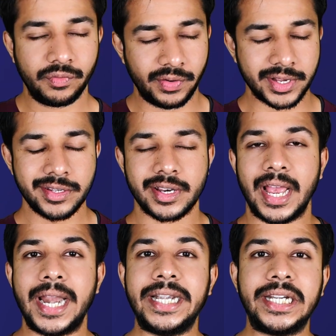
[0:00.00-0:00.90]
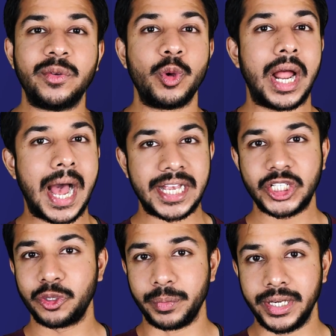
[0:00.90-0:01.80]
First, an interviewer
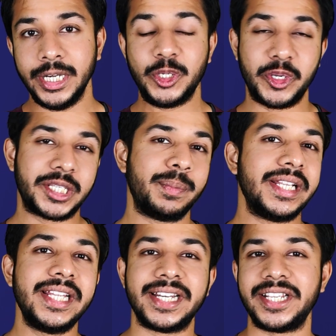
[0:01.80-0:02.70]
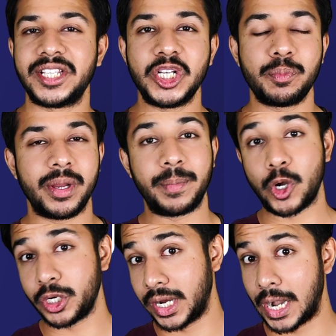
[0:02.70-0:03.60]
asked me to explain the research paper
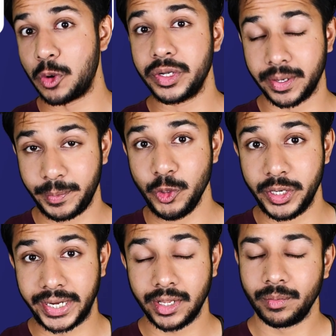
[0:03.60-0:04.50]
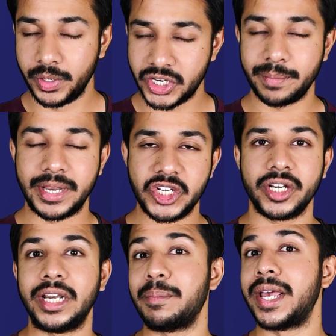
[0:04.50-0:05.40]
on cloud computing, which I
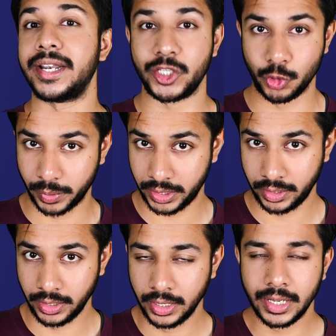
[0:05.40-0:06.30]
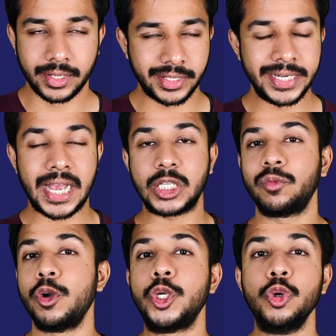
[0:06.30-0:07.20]
mentioned in my resume. Then he asked
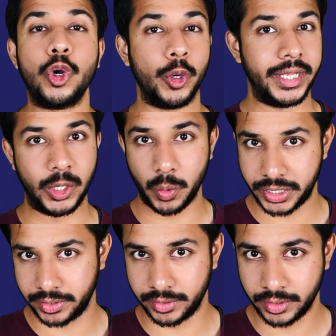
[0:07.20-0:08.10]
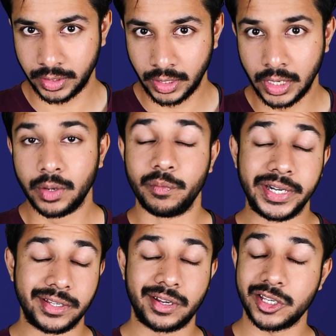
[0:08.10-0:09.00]
for 2 coding questions. We
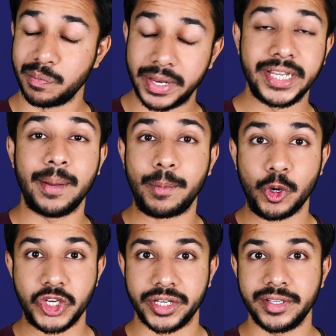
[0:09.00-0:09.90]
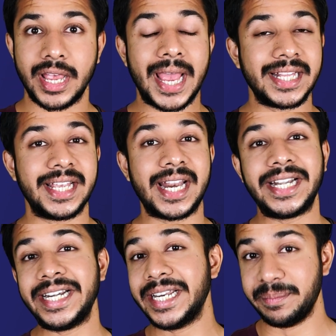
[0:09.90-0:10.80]
discussed many approaches and then I
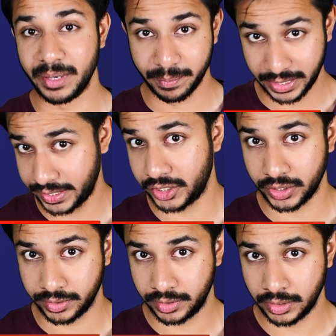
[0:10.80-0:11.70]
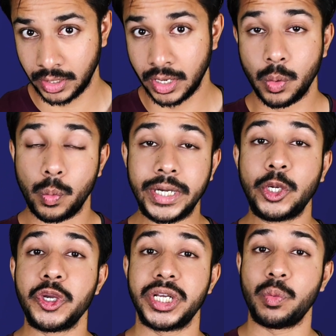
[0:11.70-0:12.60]
did implementations. One
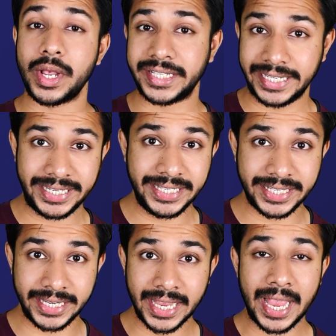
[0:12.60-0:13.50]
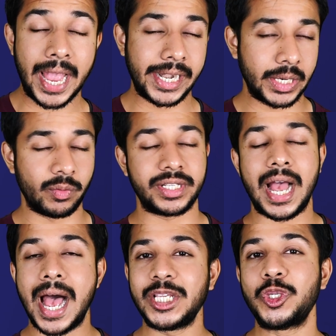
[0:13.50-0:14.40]
question was easy and I was
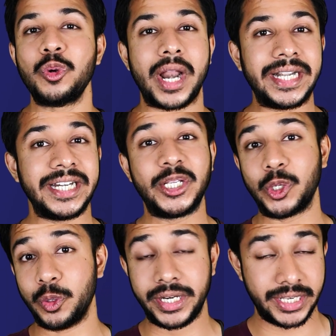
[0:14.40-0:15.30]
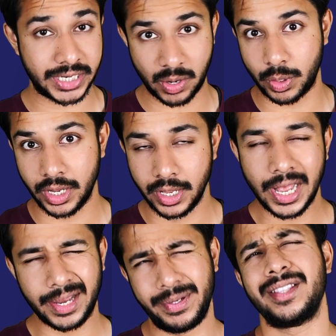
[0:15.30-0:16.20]
asked to write its code in Java.
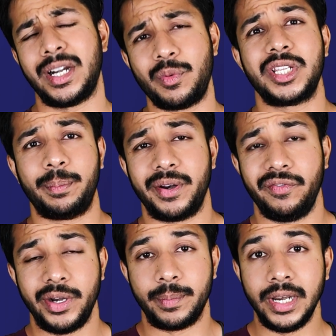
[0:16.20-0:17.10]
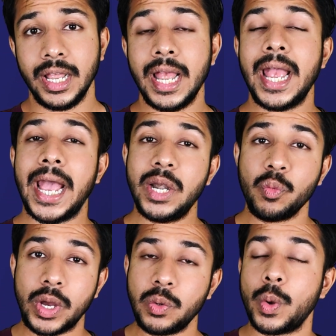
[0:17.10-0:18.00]
I mean, that was preferable. And
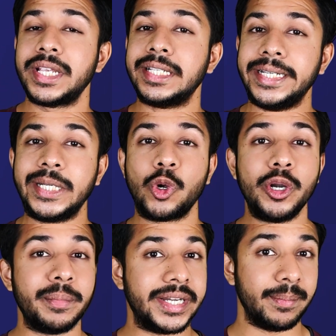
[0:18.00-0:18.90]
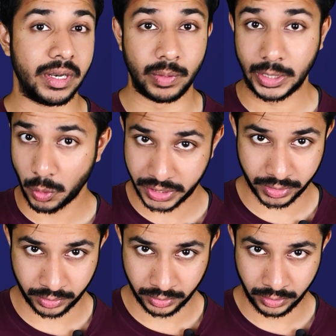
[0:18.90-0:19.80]
one was lead code medium level
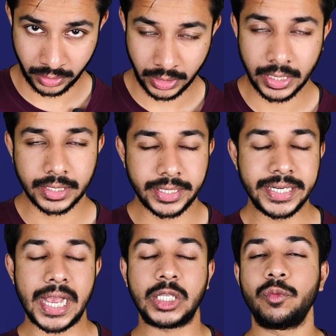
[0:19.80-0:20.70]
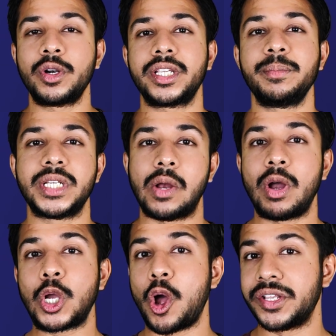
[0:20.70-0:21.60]
question. Then he asked for some
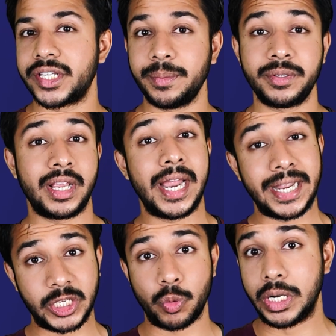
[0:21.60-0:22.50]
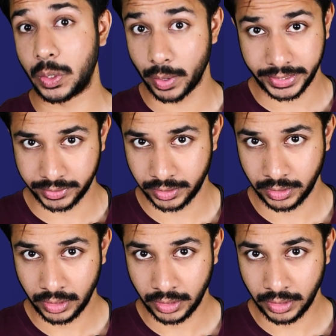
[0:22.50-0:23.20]
Java concepts and SQL queries.